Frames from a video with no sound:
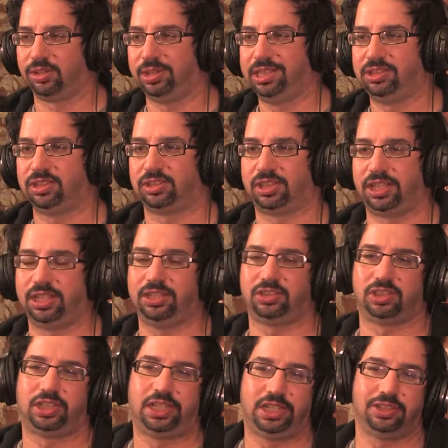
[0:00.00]

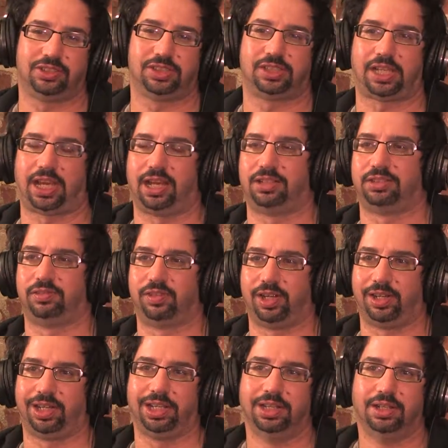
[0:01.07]
he just has a
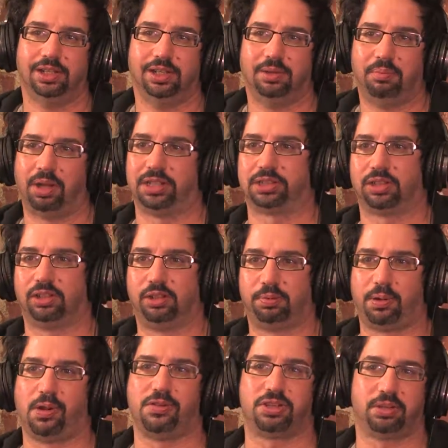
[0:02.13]
very muscular
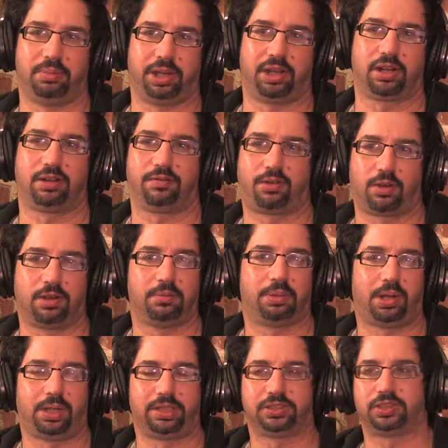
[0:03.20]
approach to American foreign
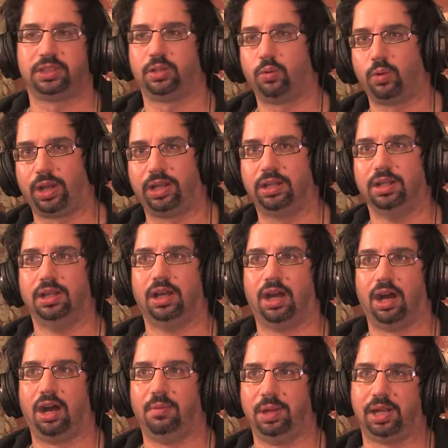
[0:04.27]
policy when
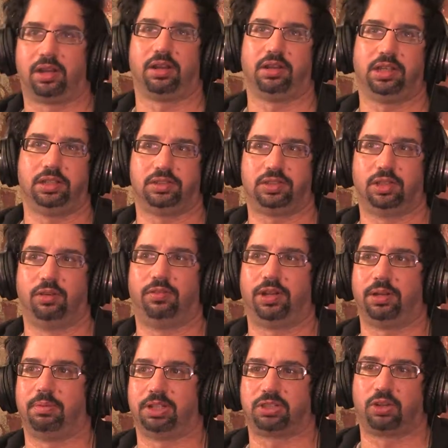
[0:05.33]
America, still very
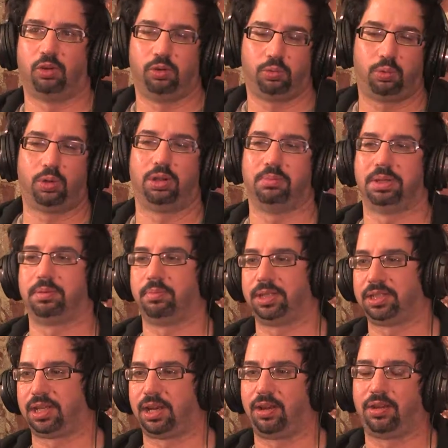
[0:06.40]
much Cold War
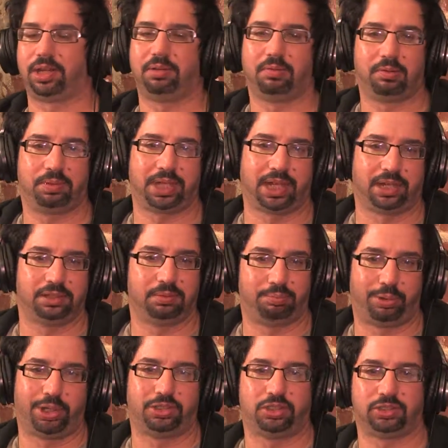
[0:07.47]
mentality when we had the
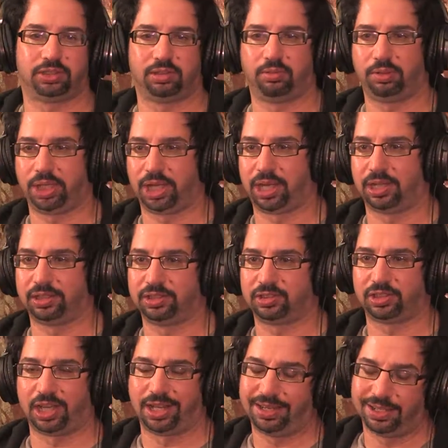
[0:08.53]
budgets and we had the
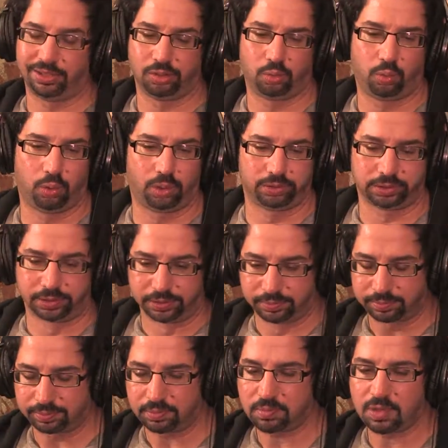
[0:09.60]
standing in the world
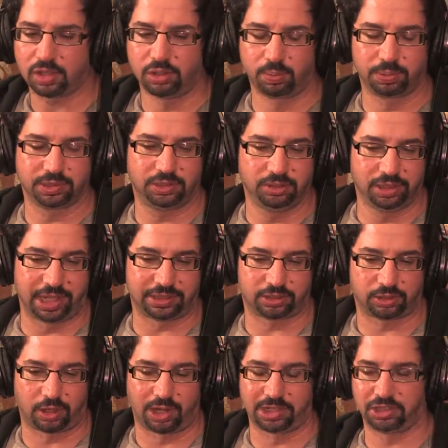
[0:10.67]
to pursue that
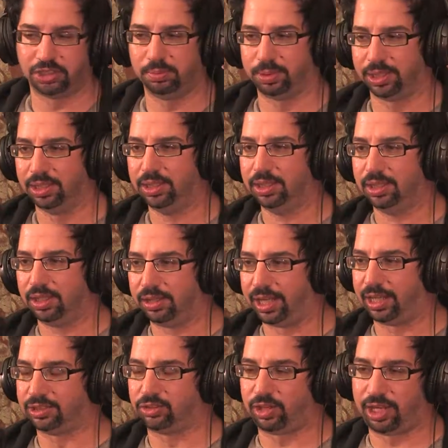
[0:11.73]
strategy. But
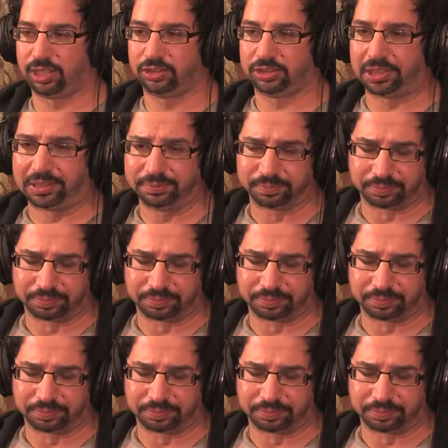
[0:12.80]
that strategy